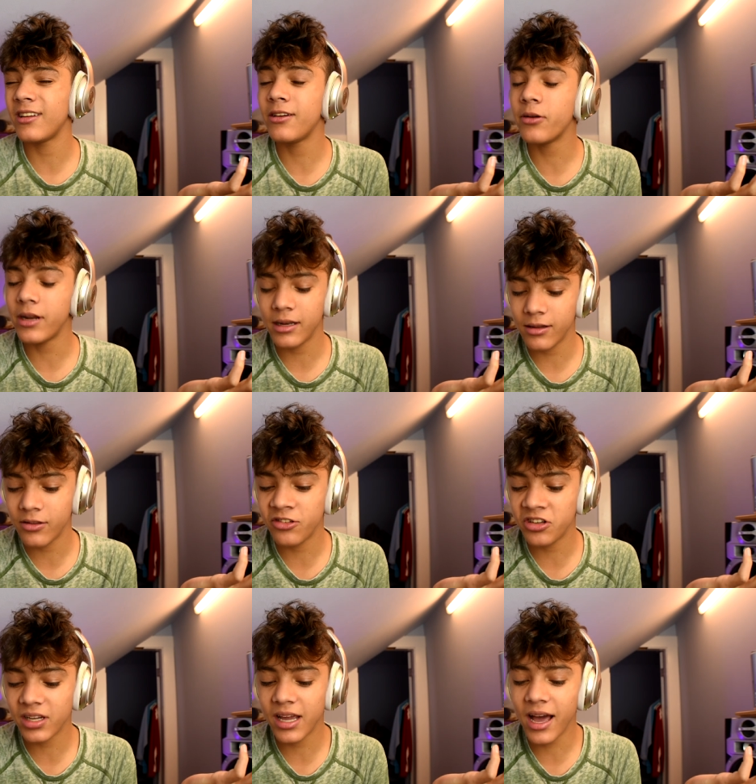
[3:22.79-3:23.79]
You know what?
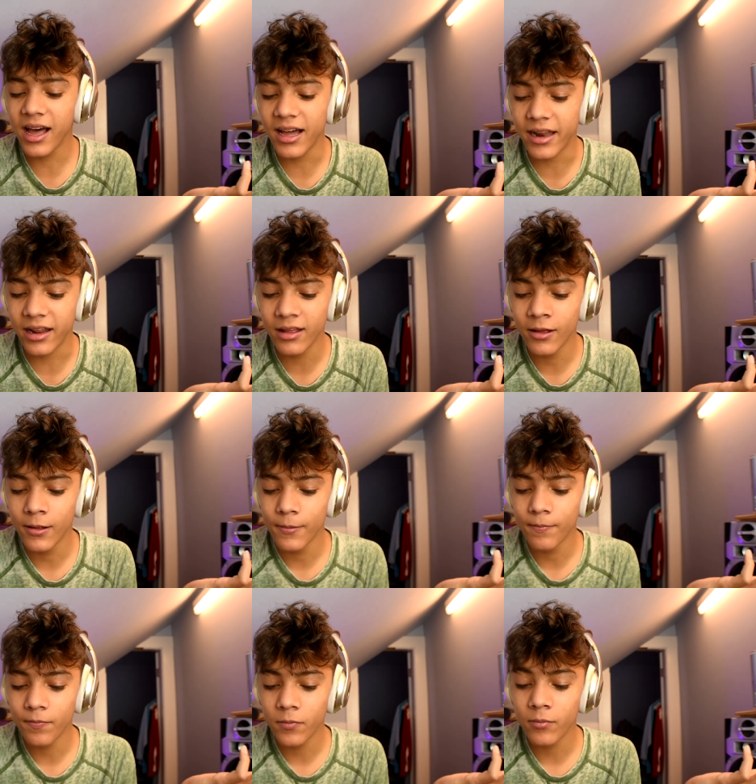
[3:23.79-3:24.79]
God,
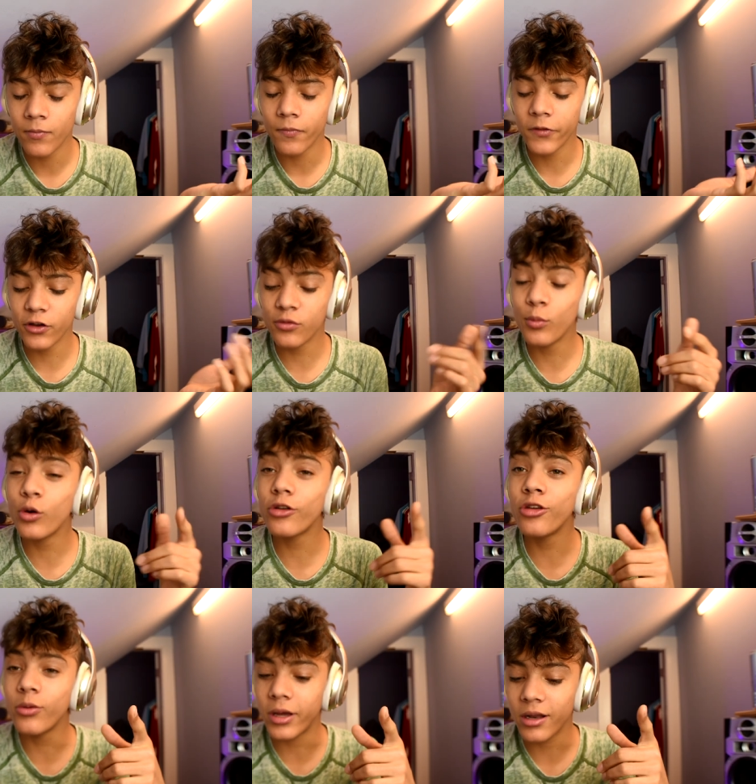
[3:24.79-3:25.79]
there's more
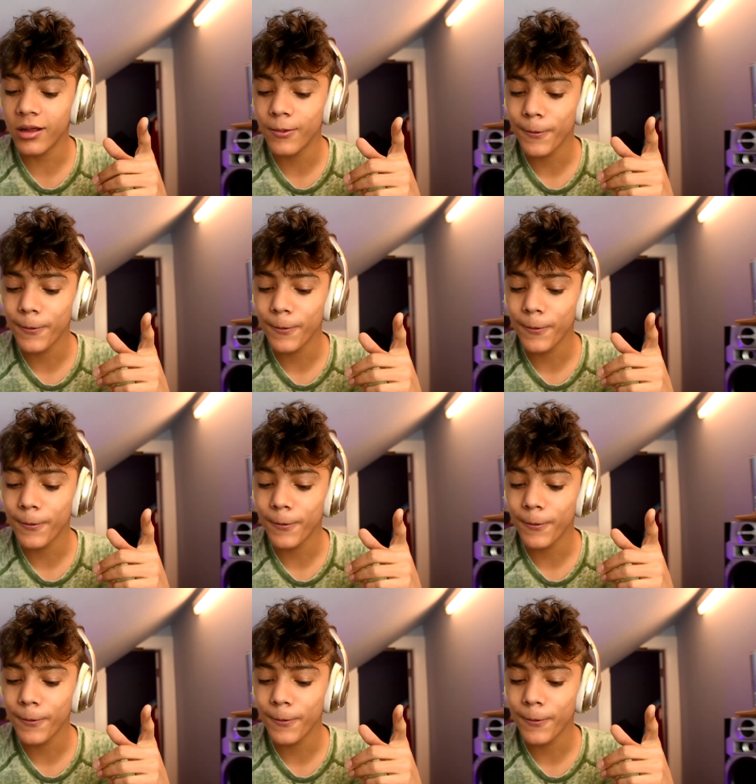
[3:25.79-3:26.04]
to it.